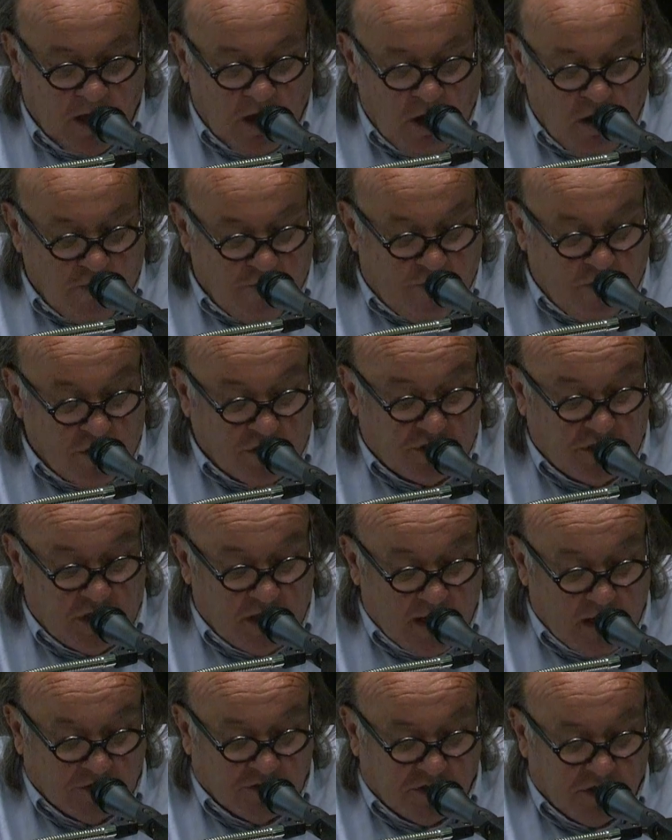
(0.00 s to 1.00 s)
First, he
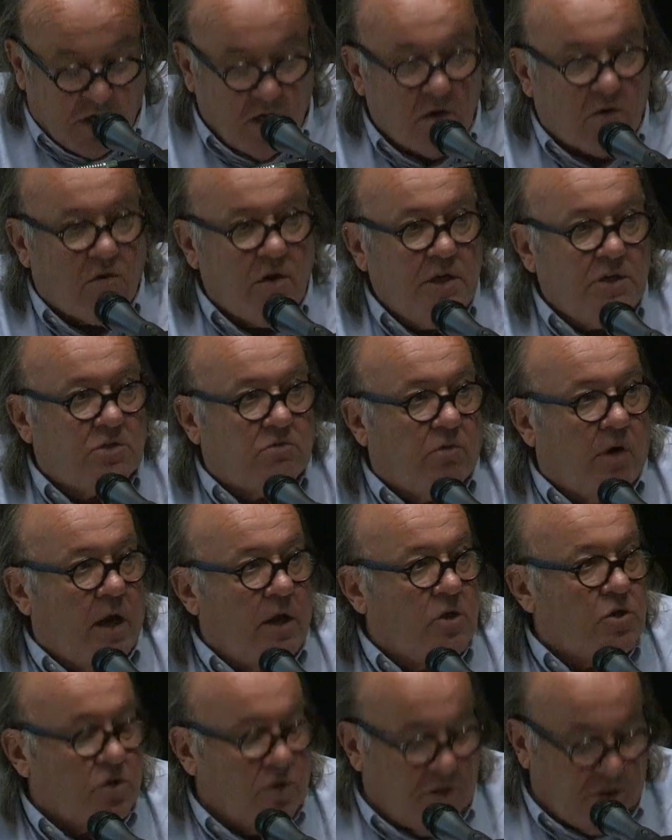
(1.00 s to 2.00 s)
announced increased
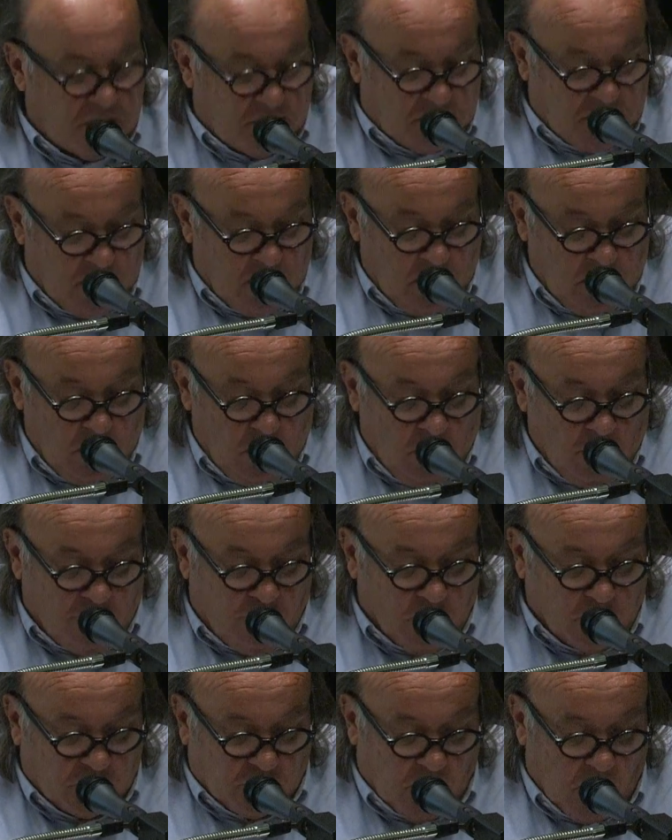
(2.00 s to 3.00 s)
rations
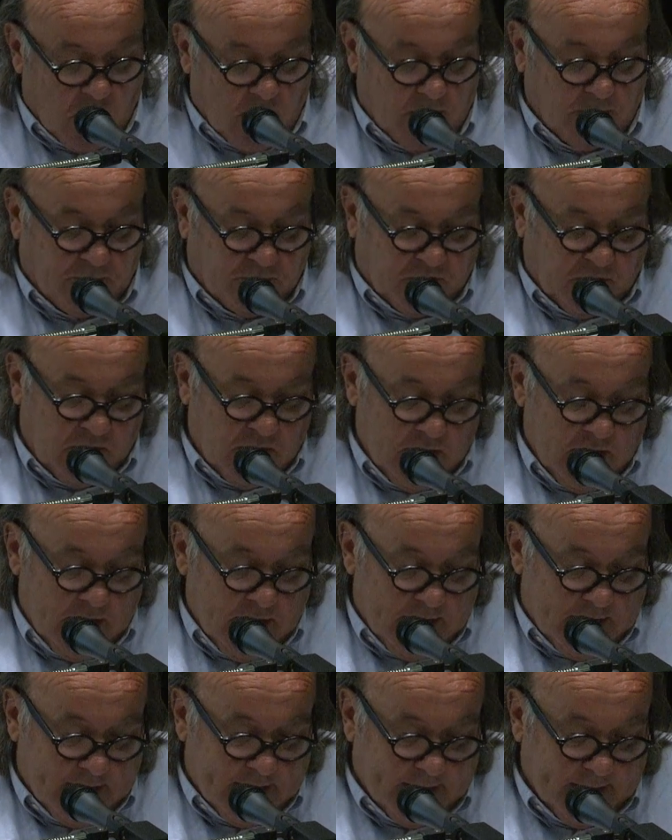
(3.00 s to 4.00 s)
for tribes
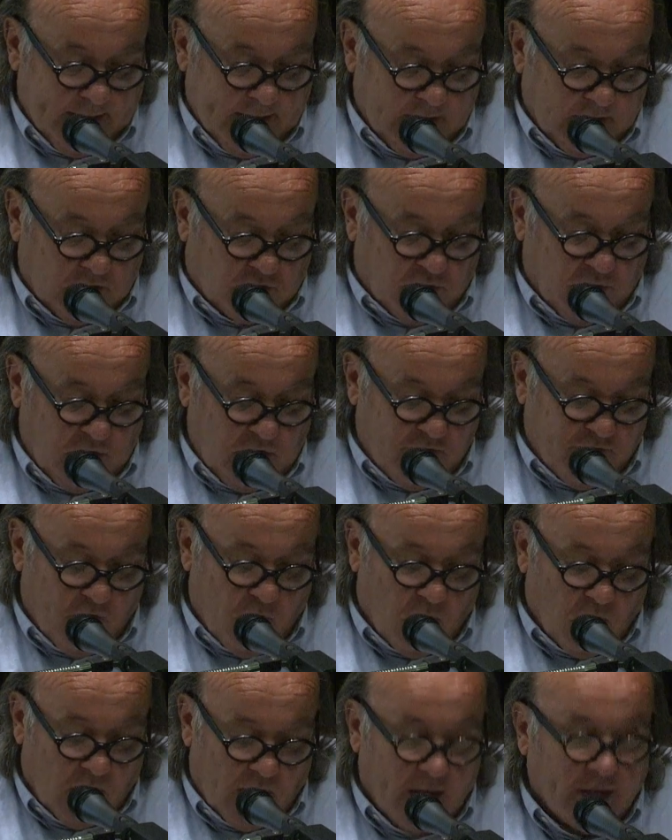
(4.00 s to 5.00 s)
uh, in the Treaty
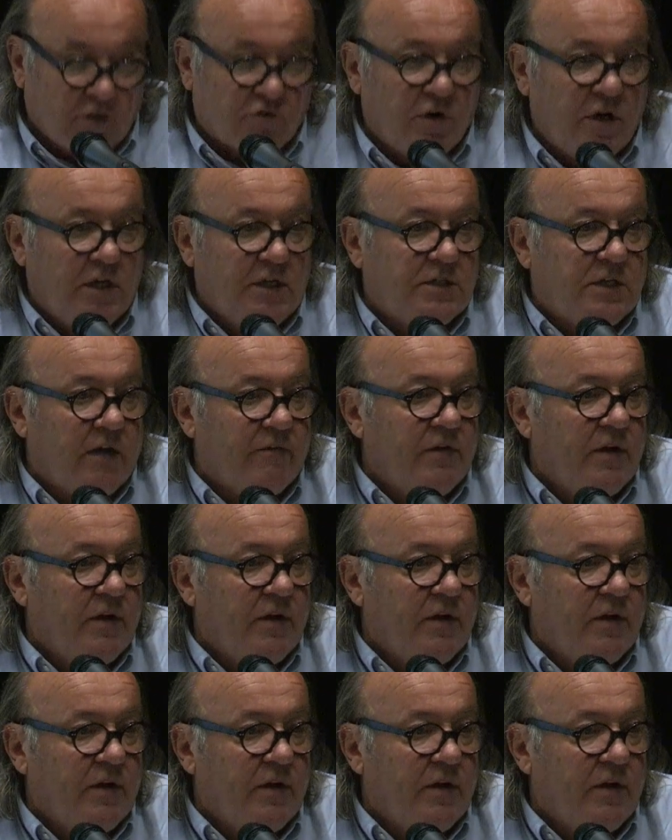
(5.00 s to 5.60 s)
4 and Treaty 7